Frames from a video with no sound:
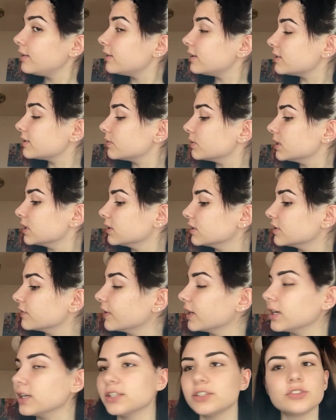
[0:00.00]
This one's
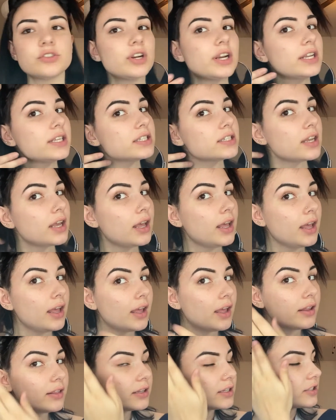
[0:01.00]
very straight,
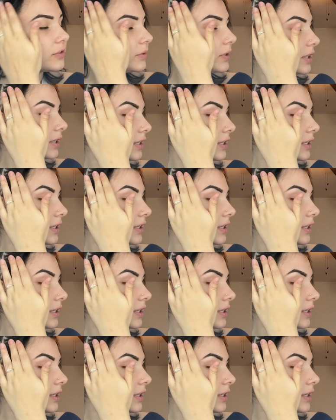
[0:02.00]
and this one